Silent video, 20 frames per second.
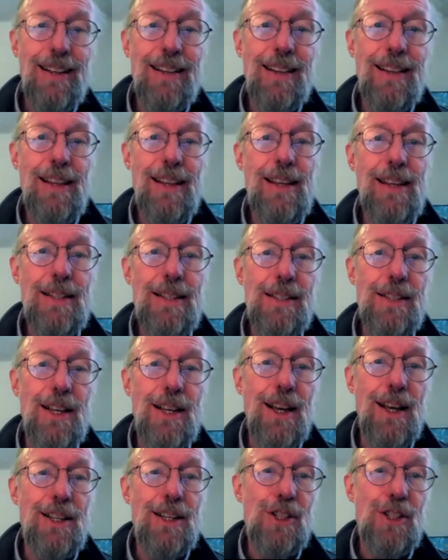these
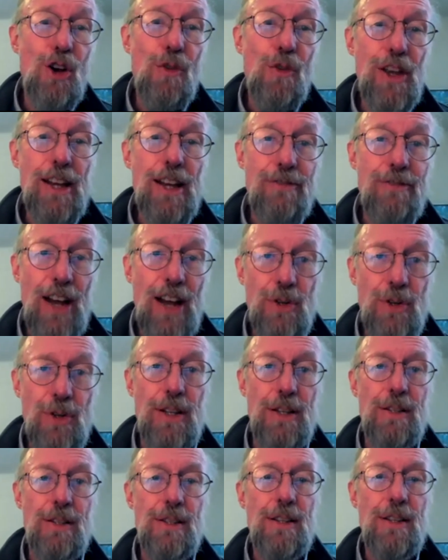Soviet
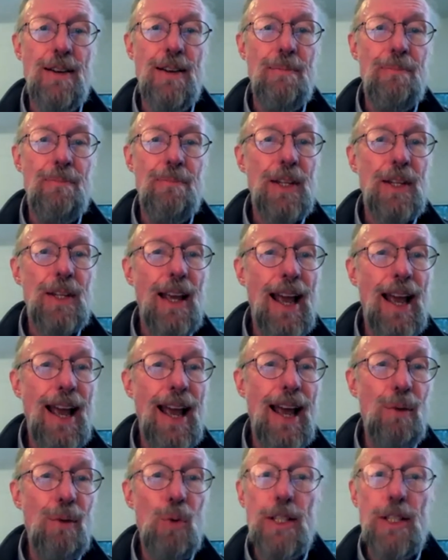veterans
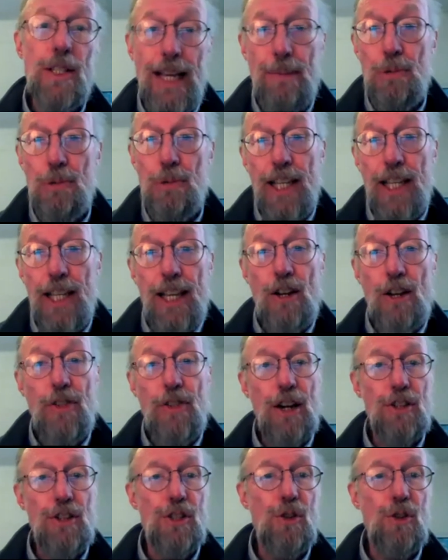and was able to hear
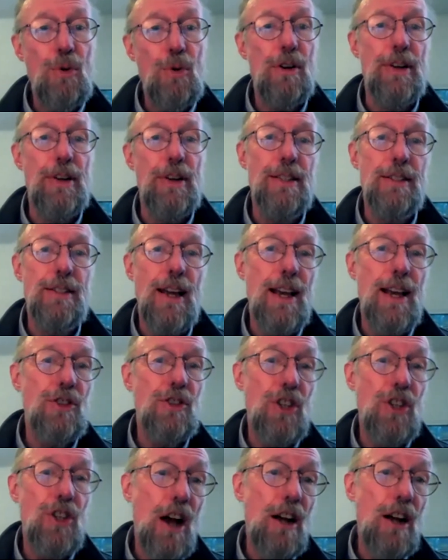their stories
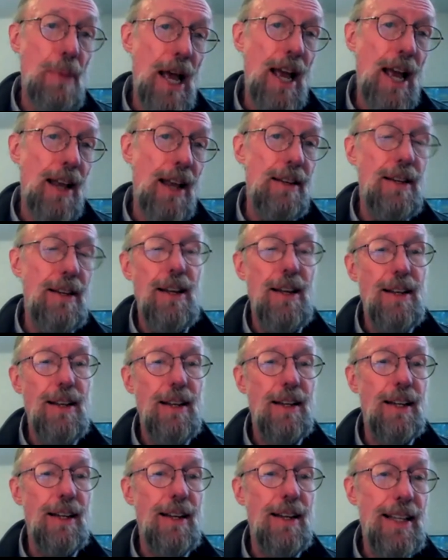as young men
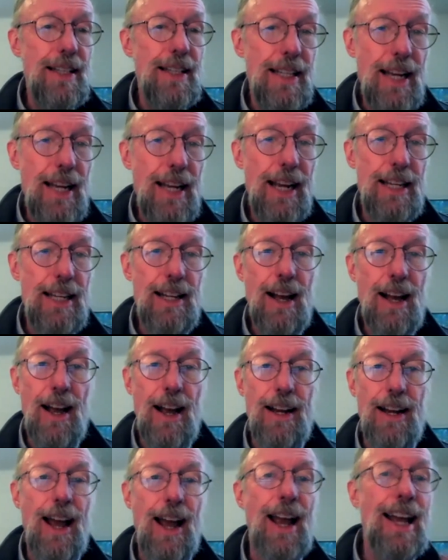in
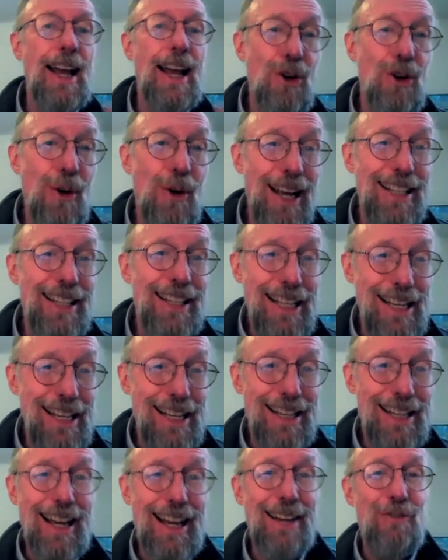1989. I had no
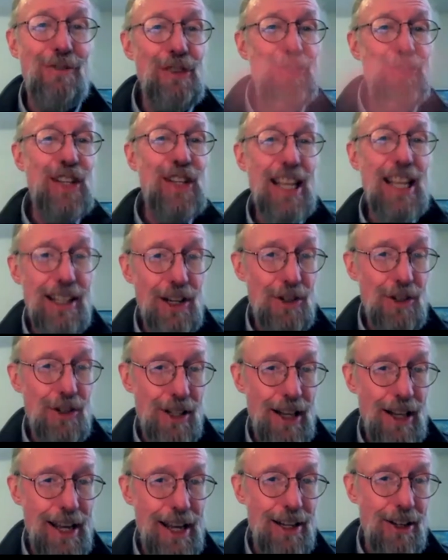idea that 15
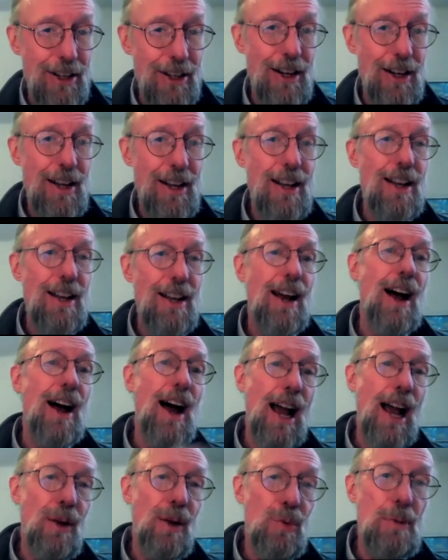years later,
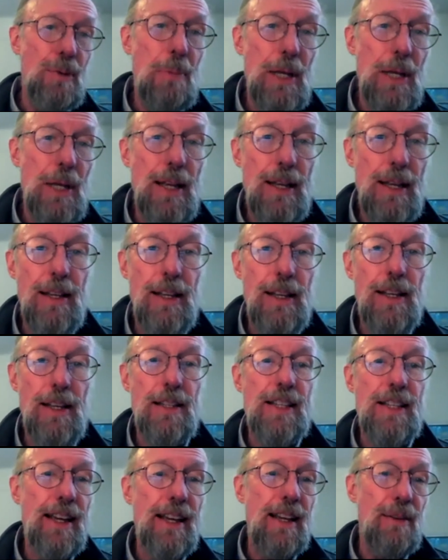I would be the
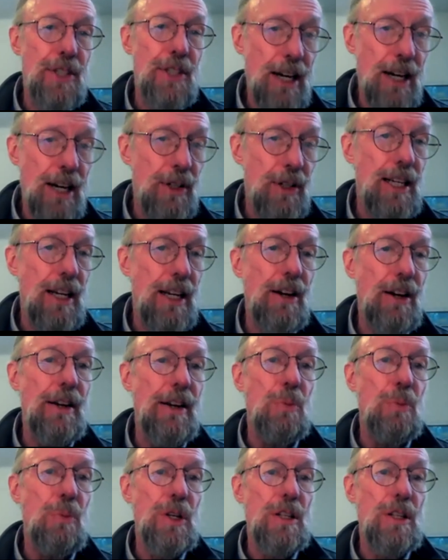executive
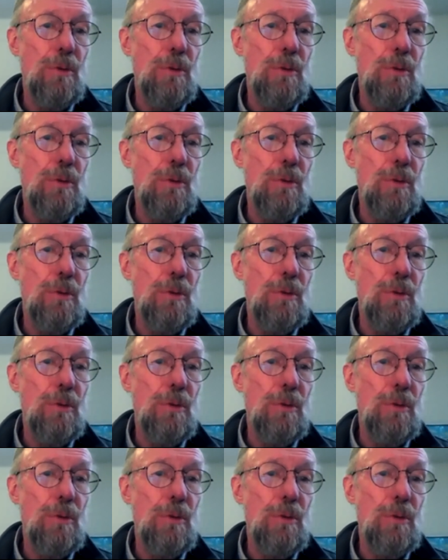secretary